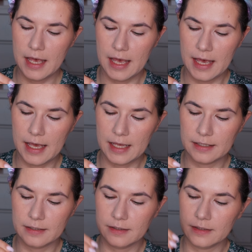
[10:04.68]

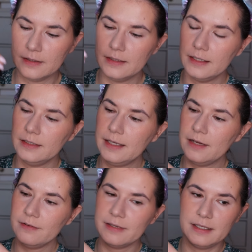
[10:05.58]
and uh, it
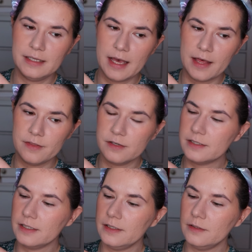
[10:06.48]
kind of
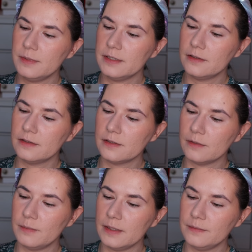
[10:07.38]
gathers a little bit
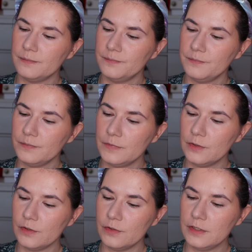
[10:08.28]
so, but
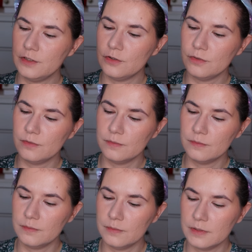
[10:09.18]
you know you need to
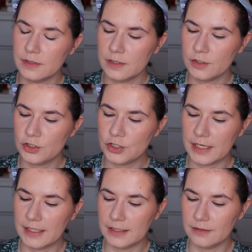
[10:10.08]

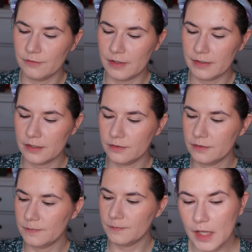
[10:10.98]
shake it very
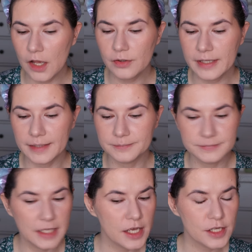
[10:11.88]
good okay
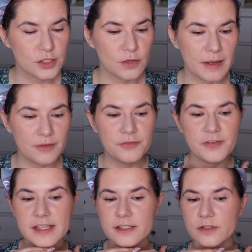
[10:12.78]
so my
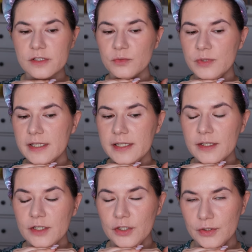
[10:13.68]
face looks really
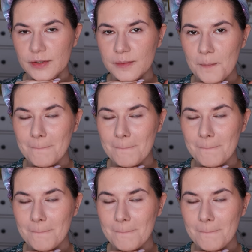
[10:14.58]
good